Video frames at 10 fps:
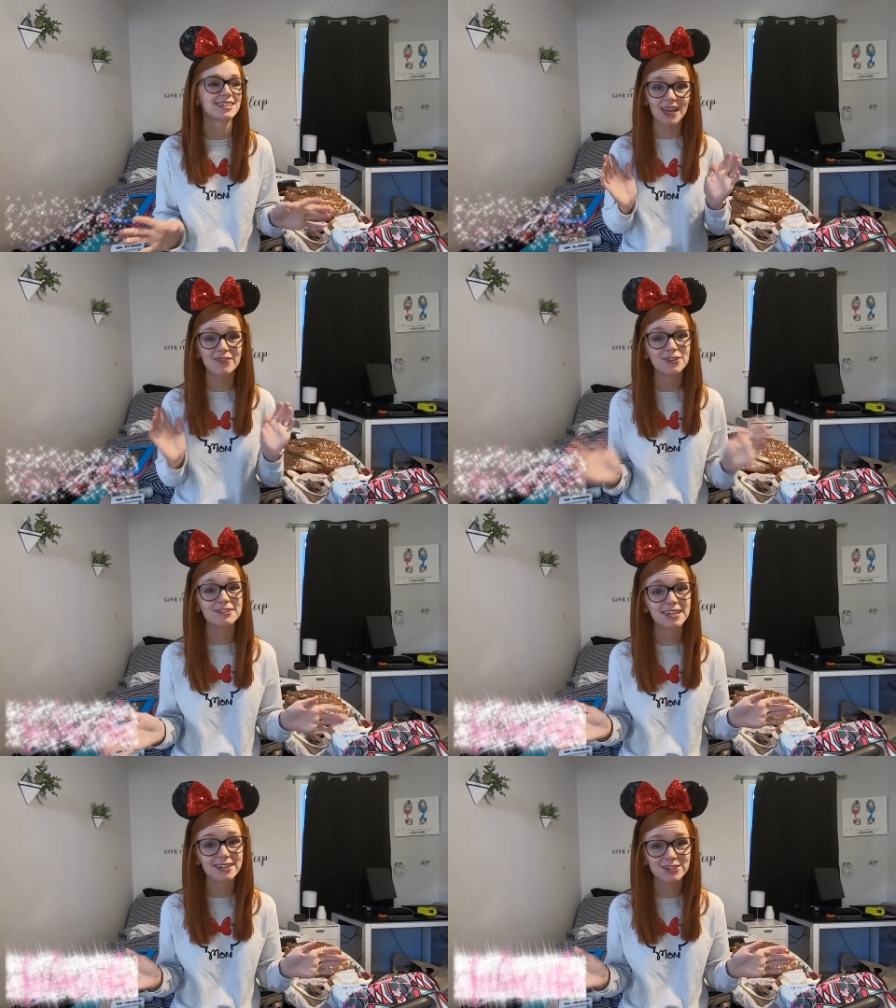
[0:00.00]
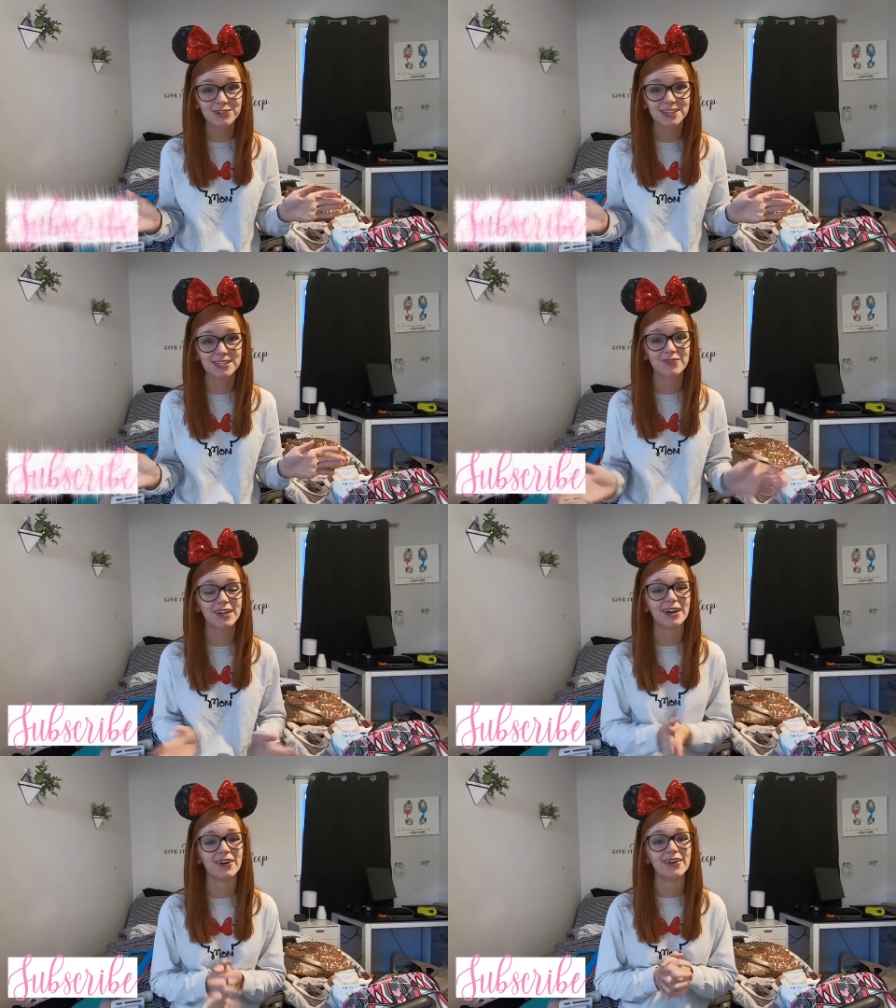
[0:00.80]
If you did enjoy this
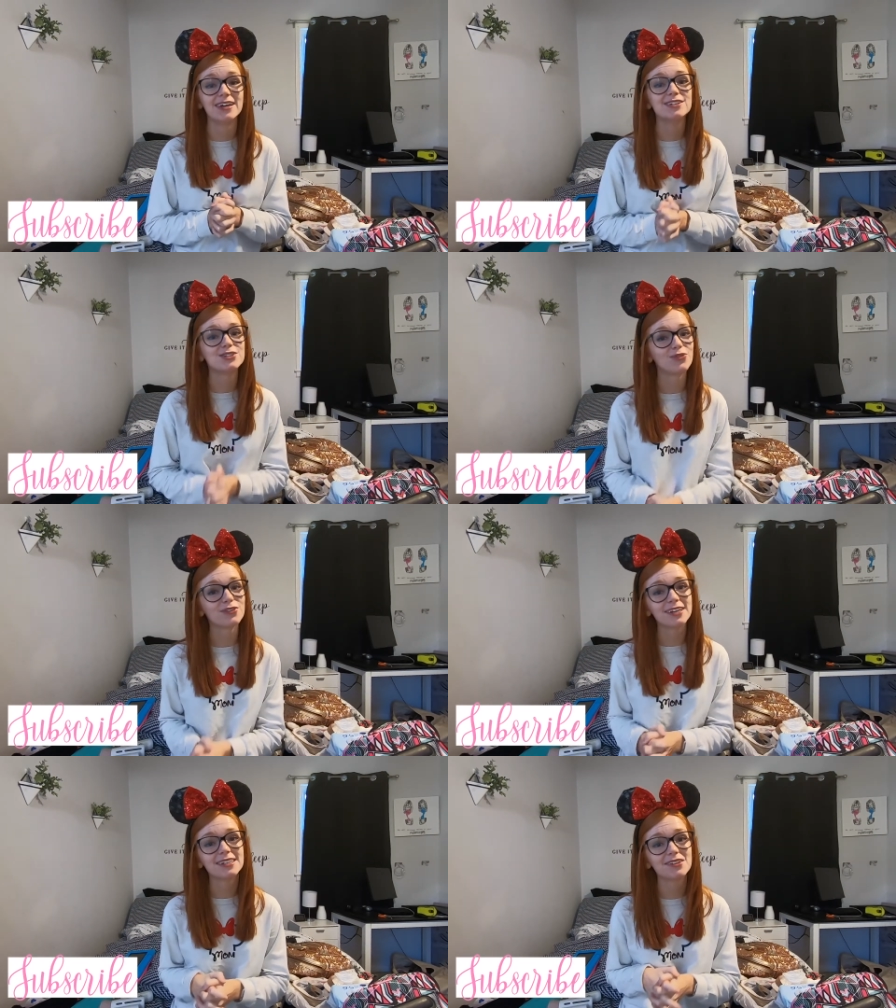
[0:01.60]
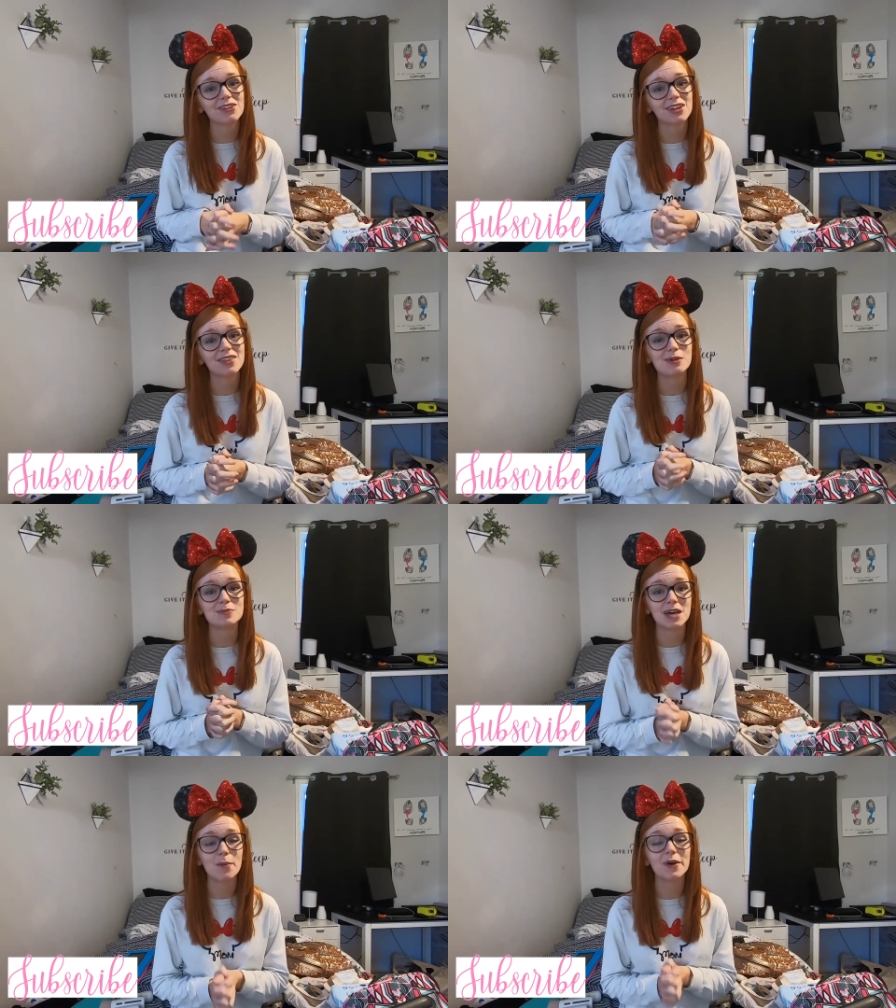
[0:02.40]
video, don't forget to give it a thumbs
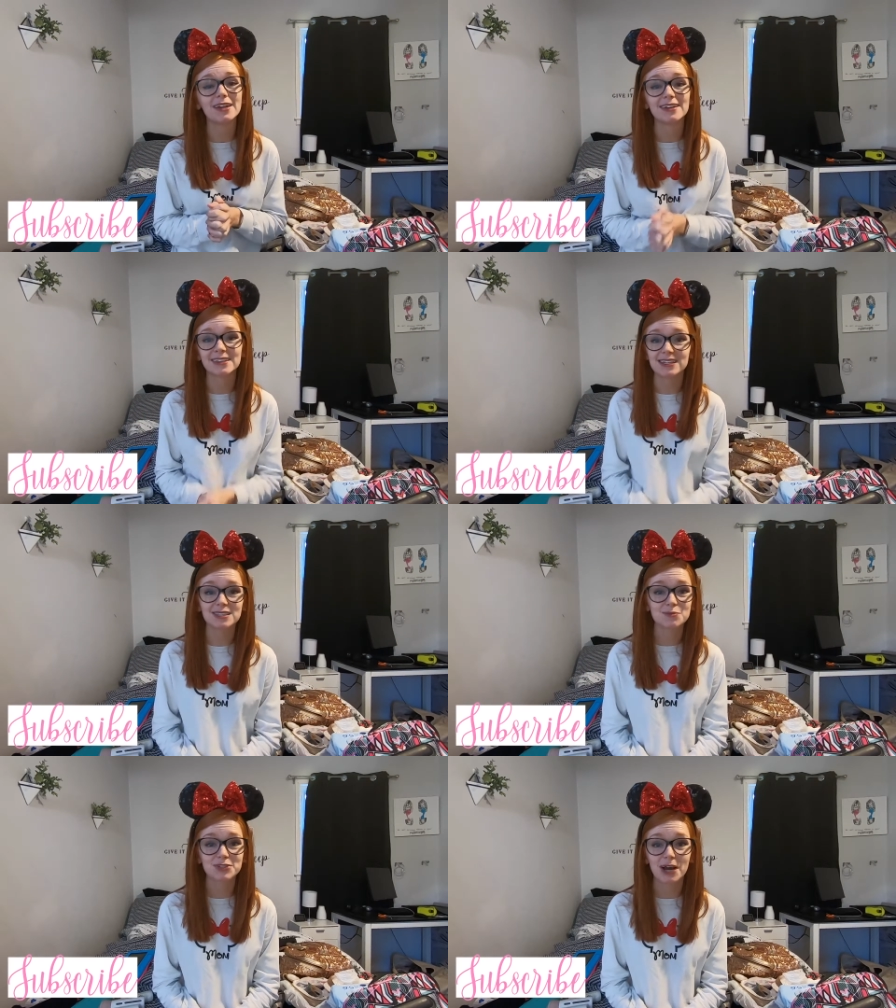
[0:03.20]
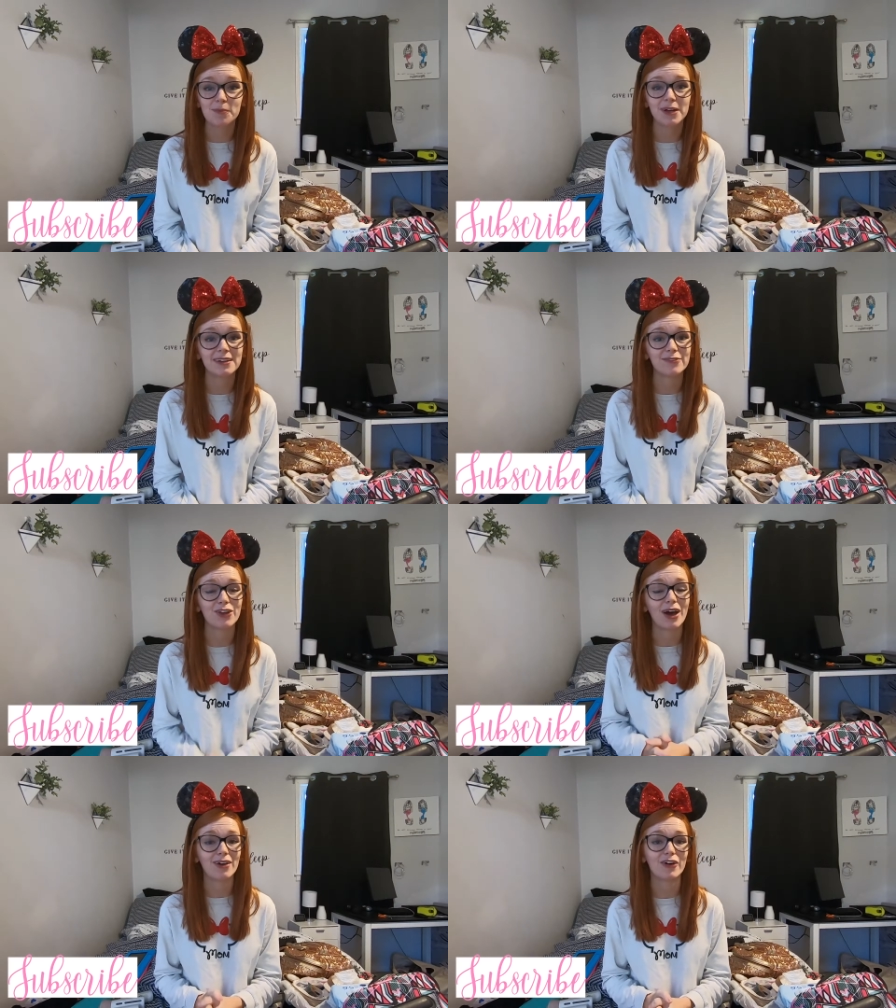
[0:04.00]
up and hit that subscribe button if you
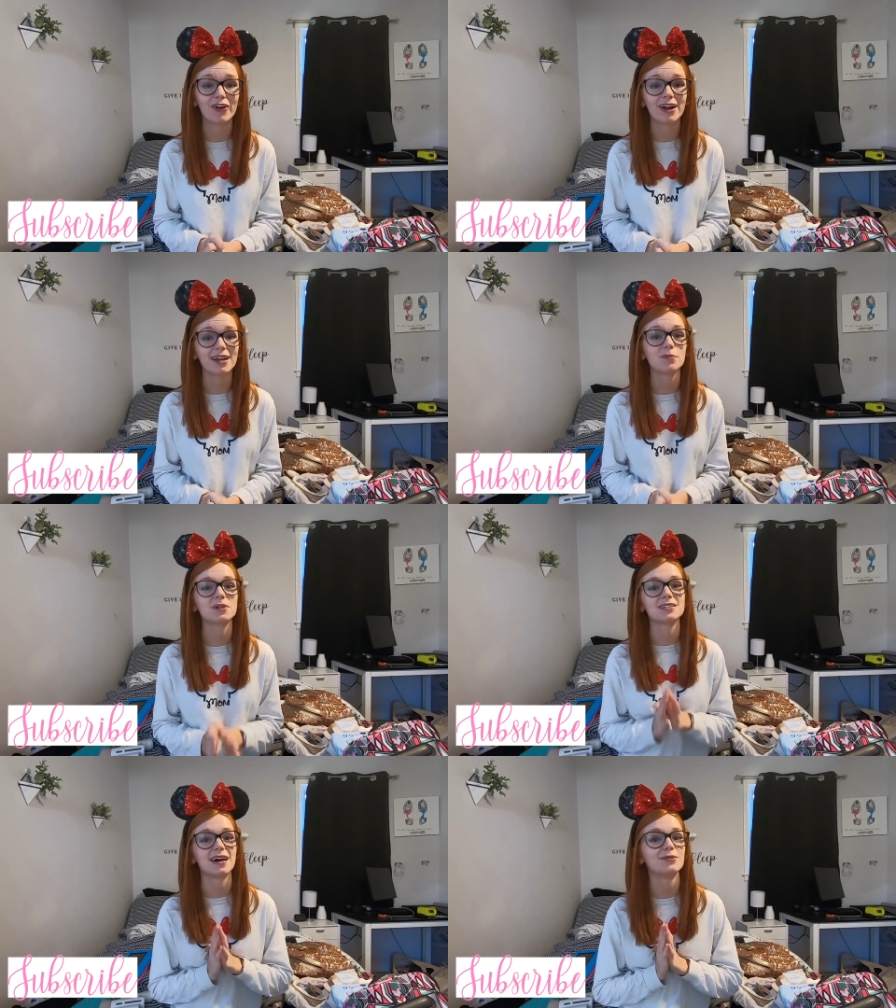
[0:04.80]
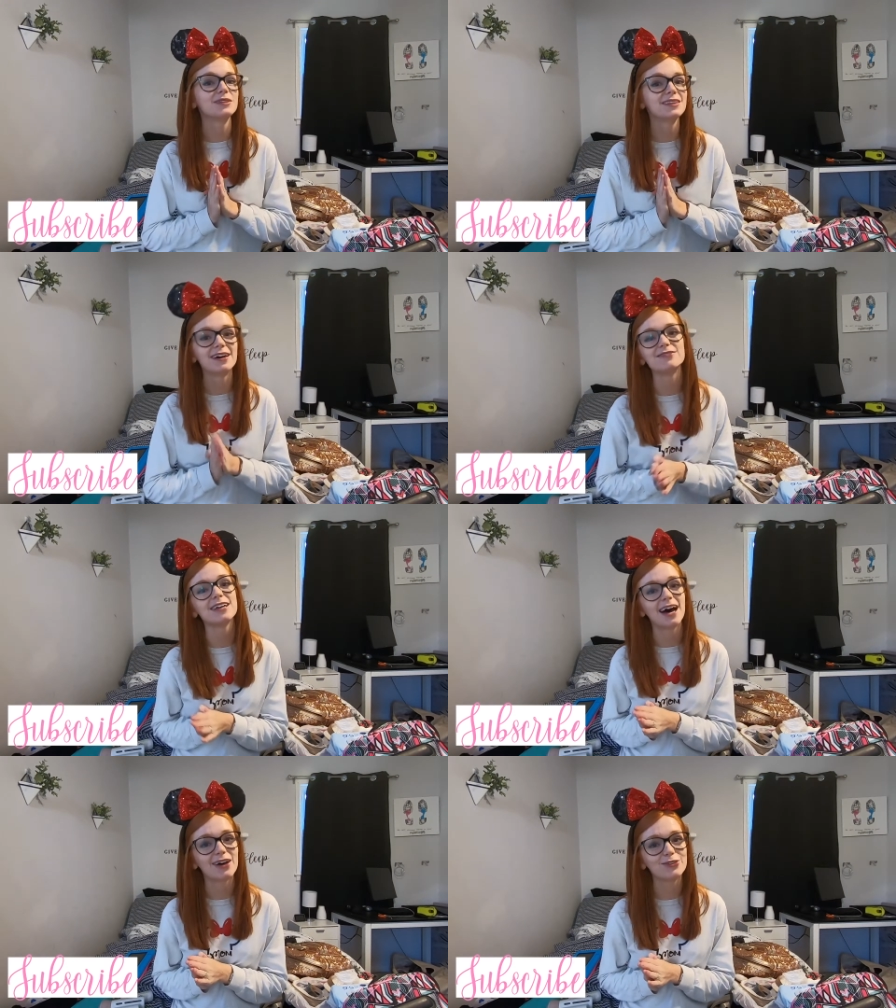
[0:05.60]
haven't already, because I would love to
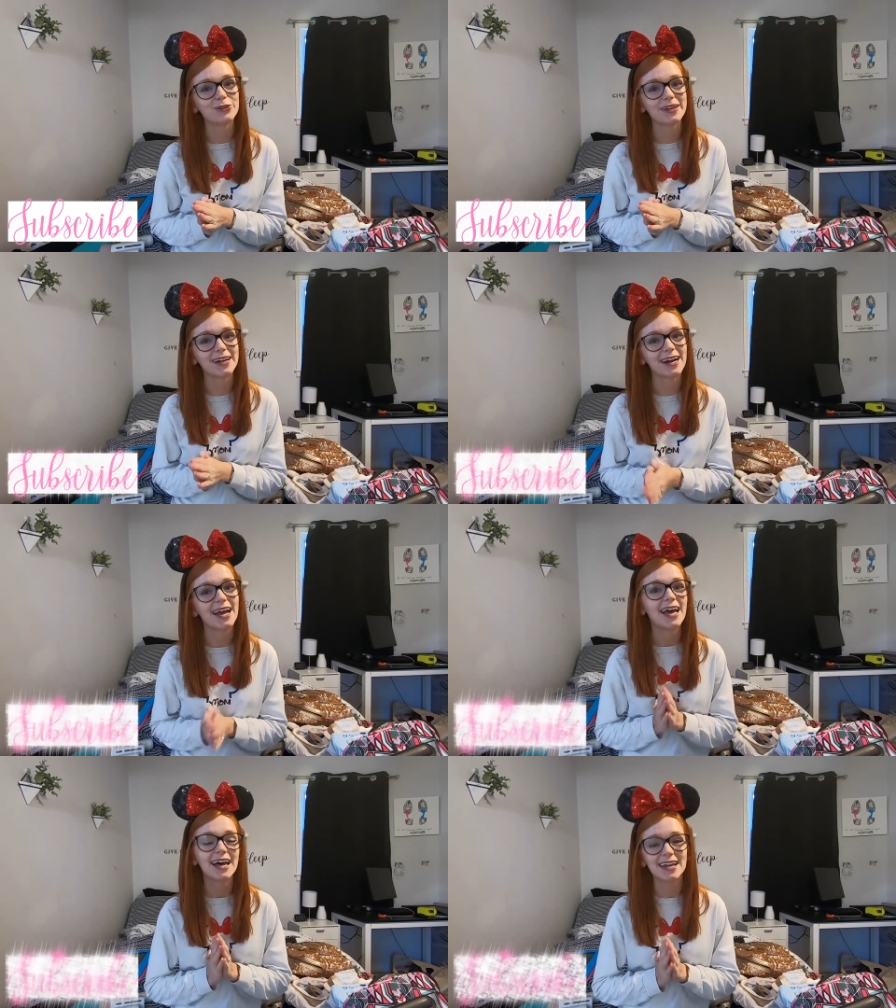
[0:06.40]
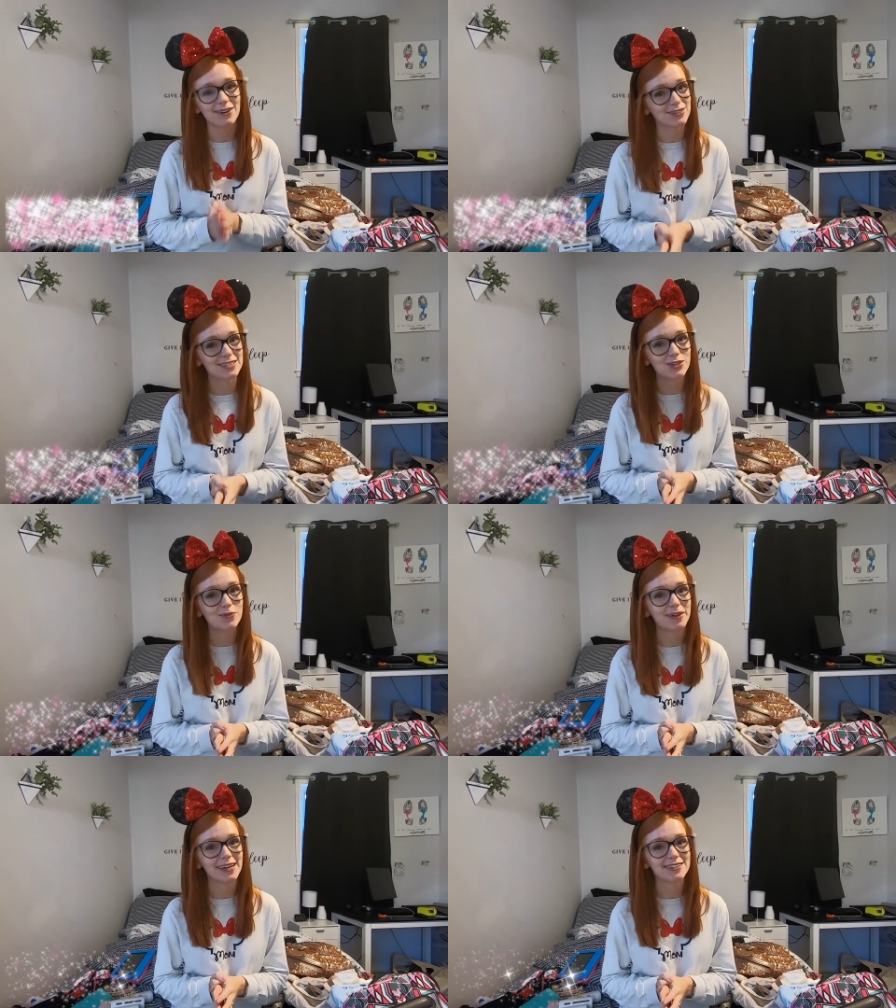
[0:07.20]
have you here, and I will see you in
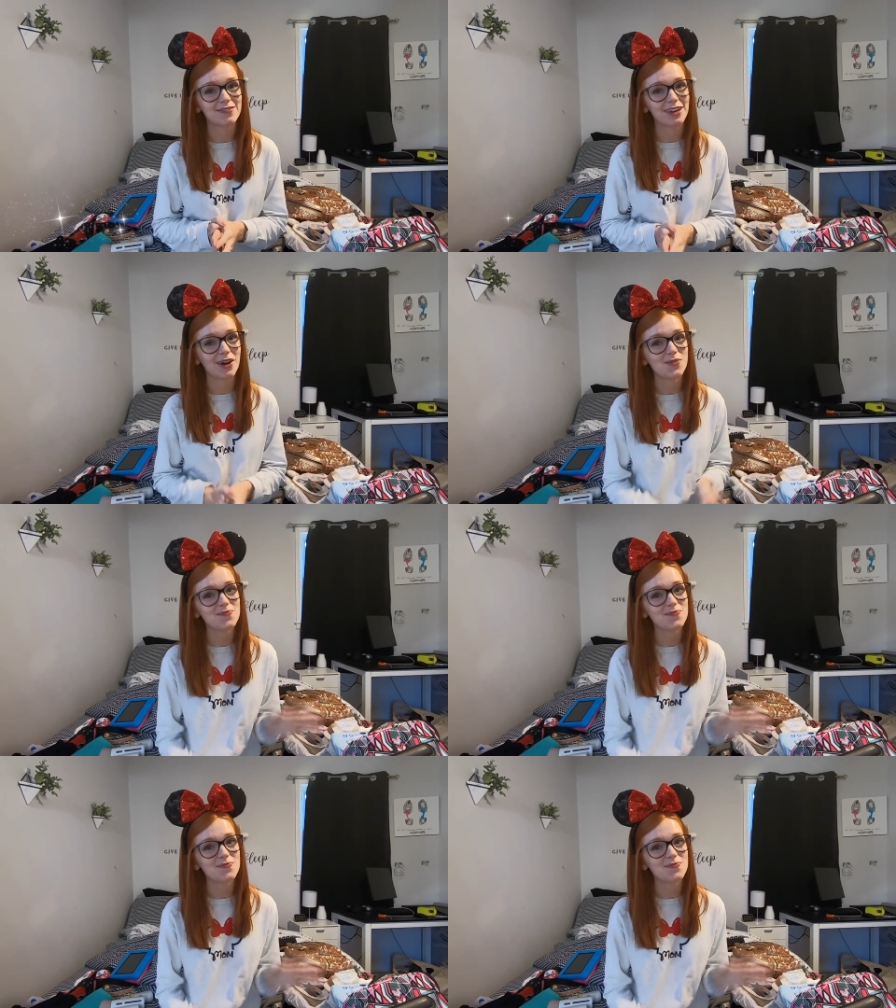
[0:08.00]
my next video.